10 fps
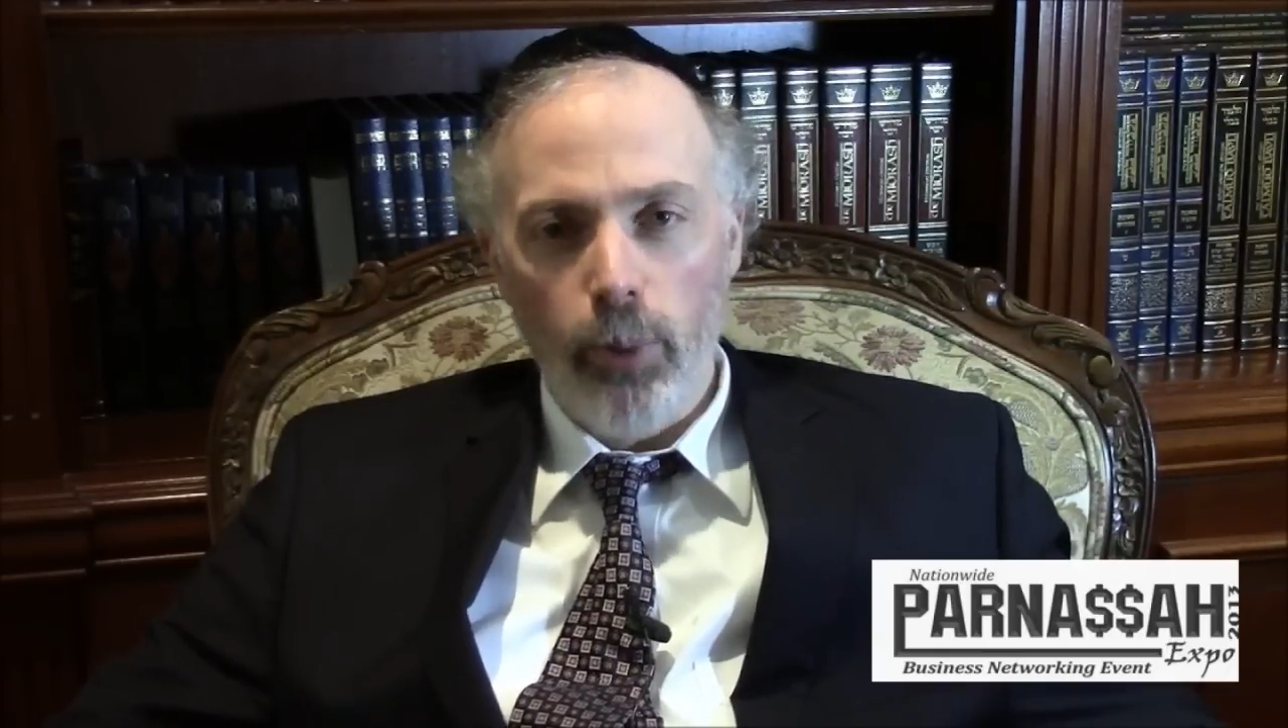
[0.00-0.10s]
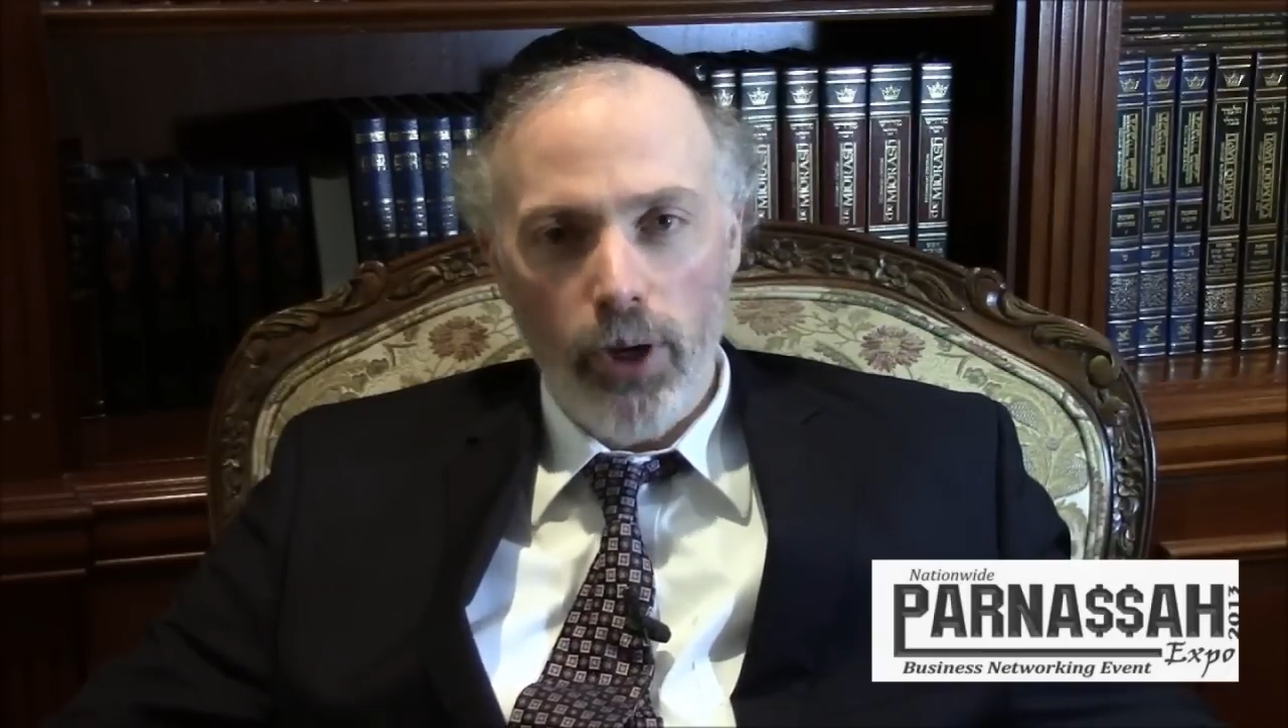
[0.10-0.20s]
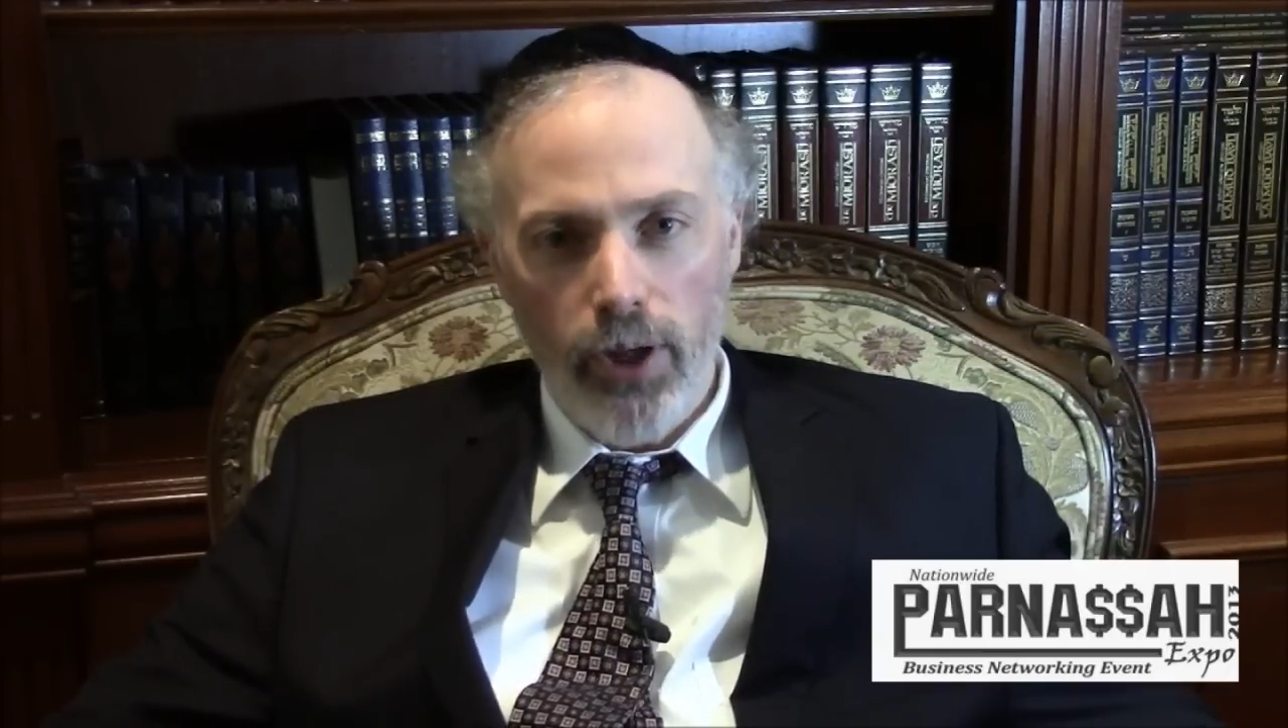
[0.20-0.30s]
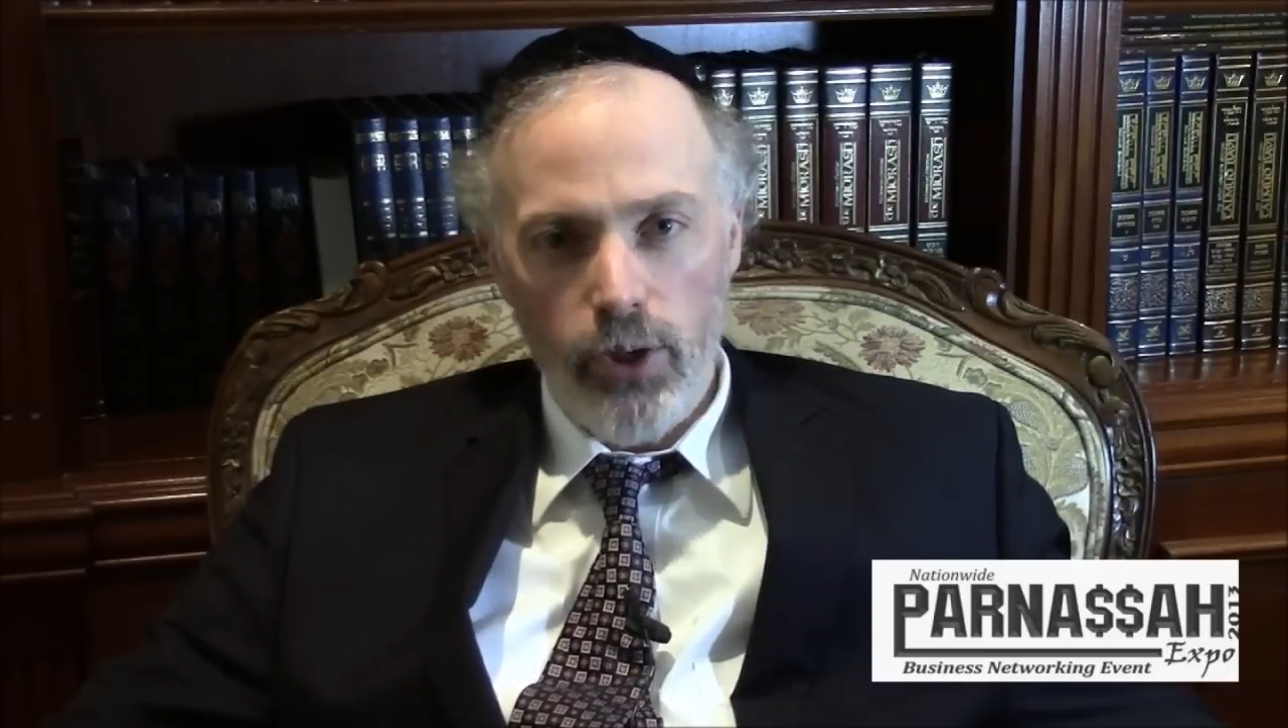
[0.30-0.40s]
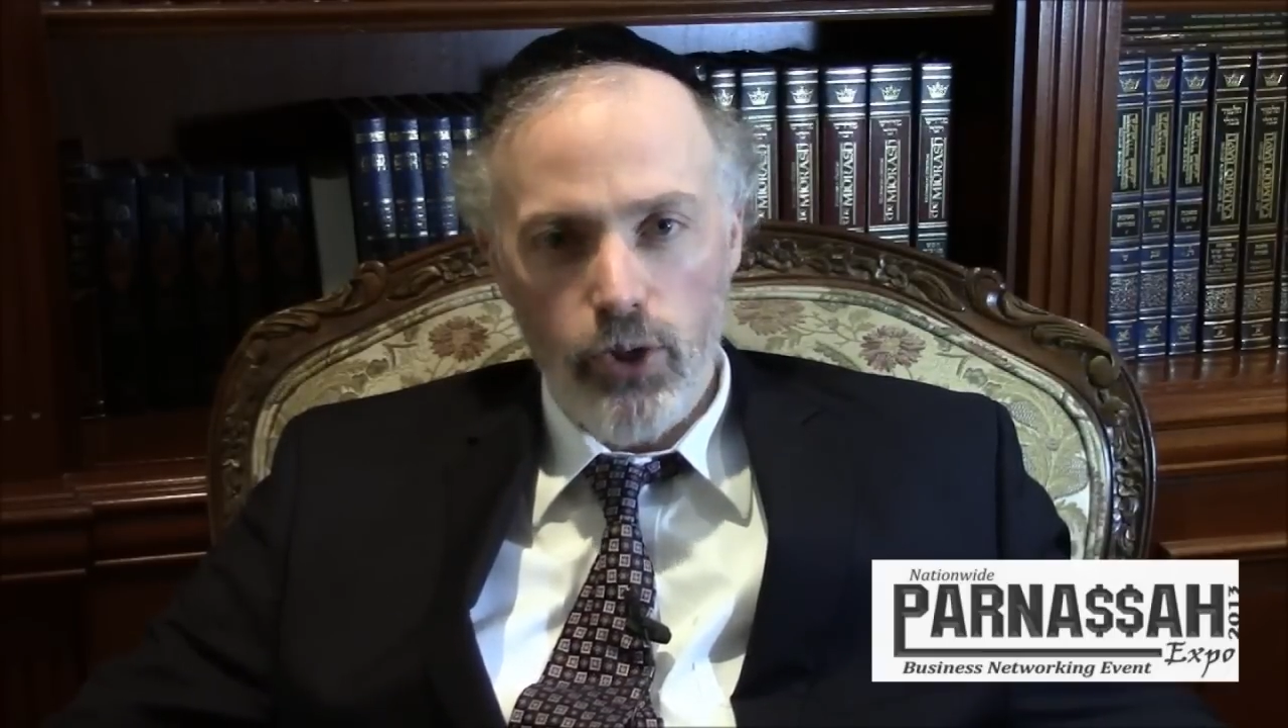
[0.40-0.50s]

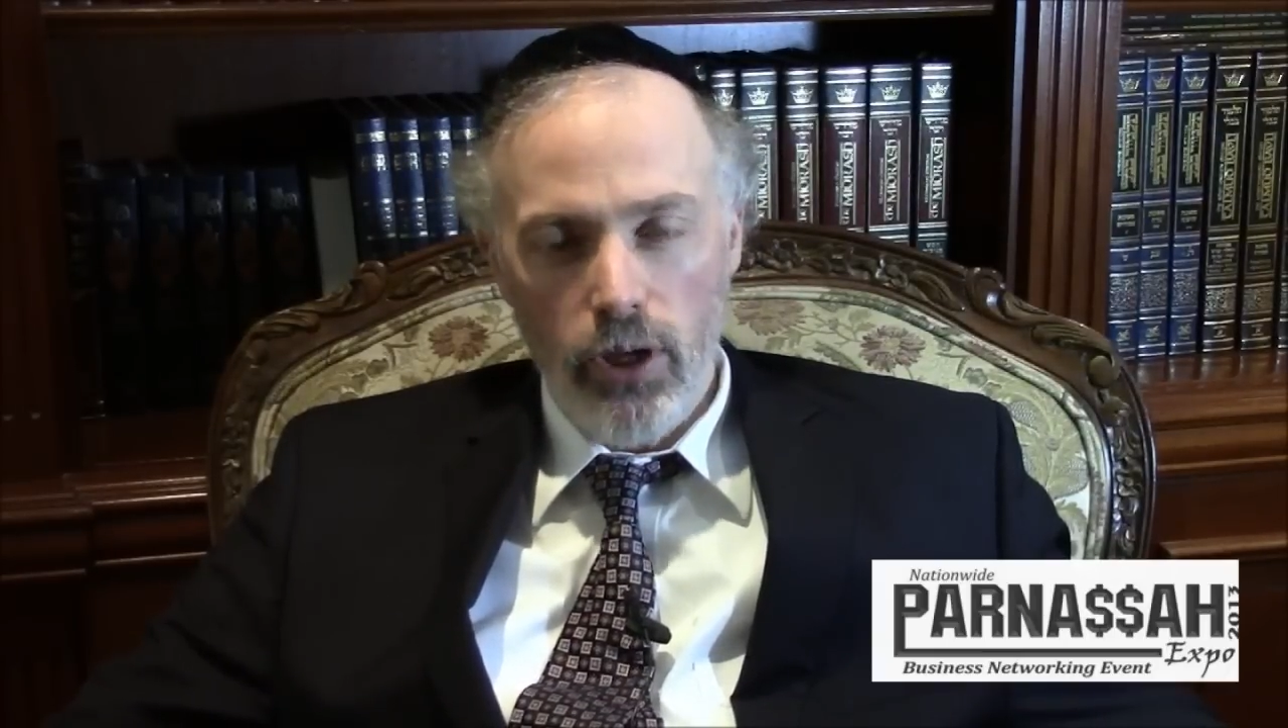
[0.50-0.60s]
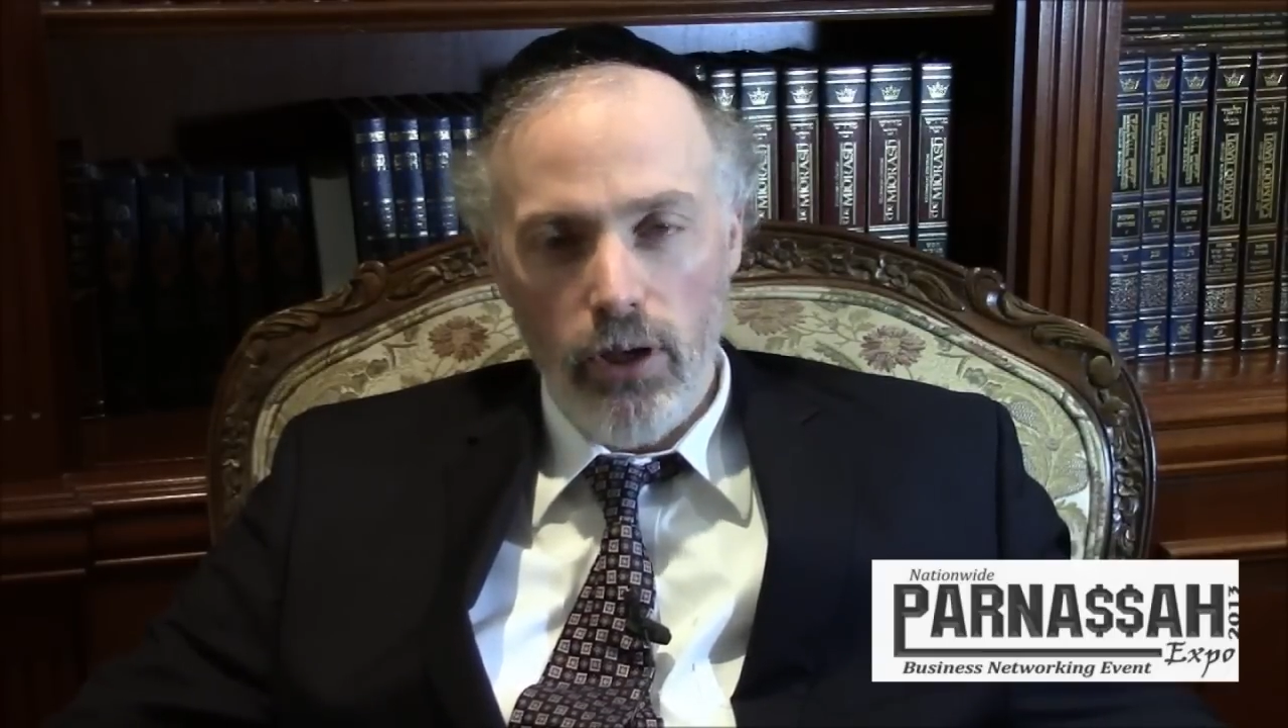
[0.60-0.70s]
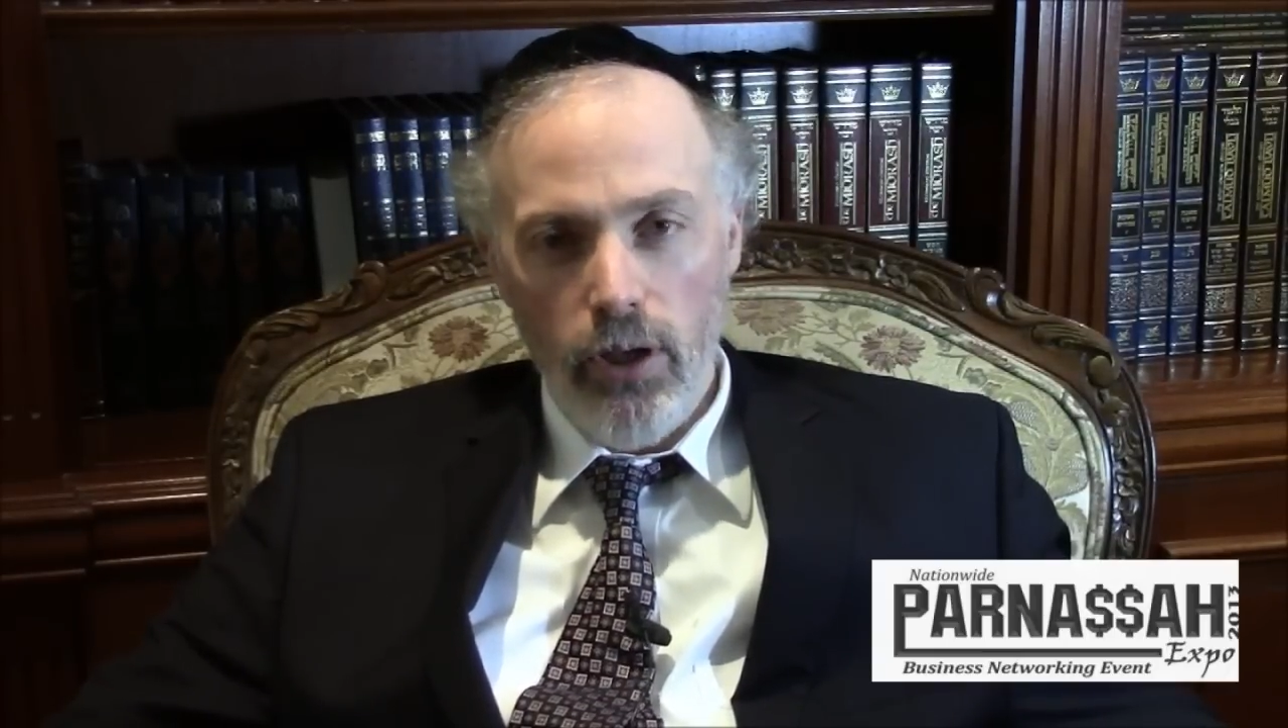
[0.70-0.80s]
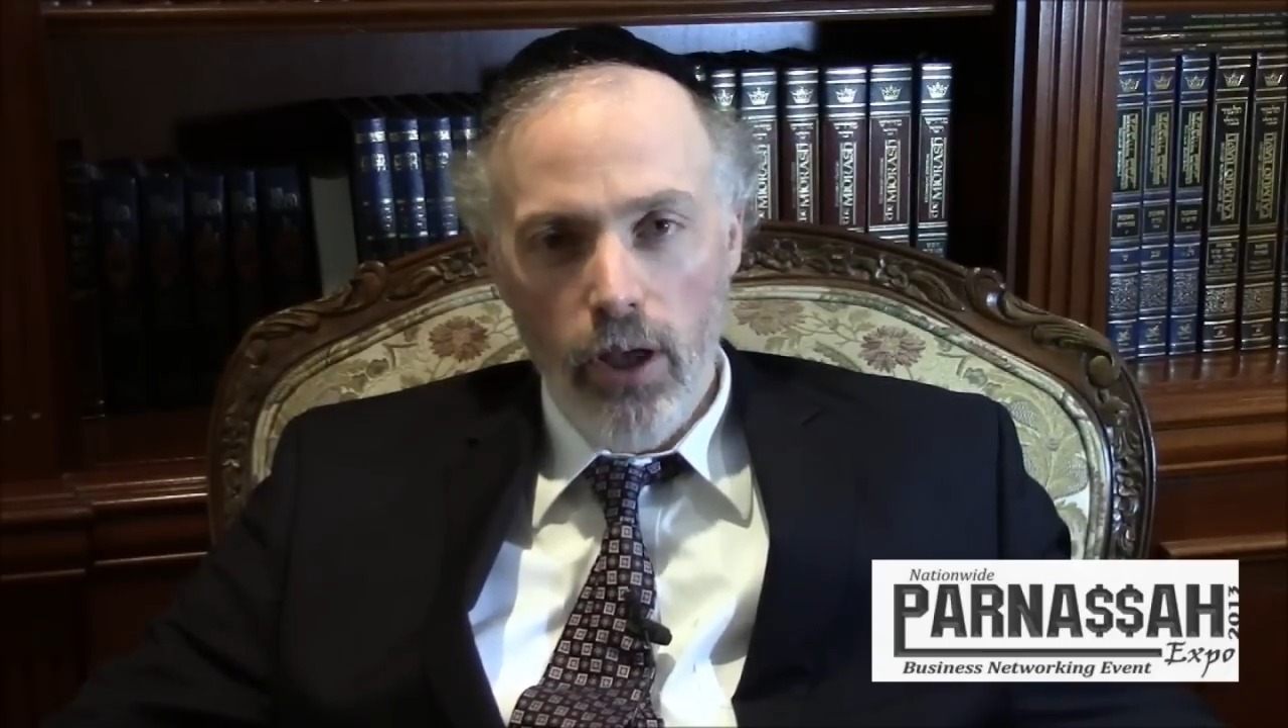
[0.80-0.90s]
Parnassah.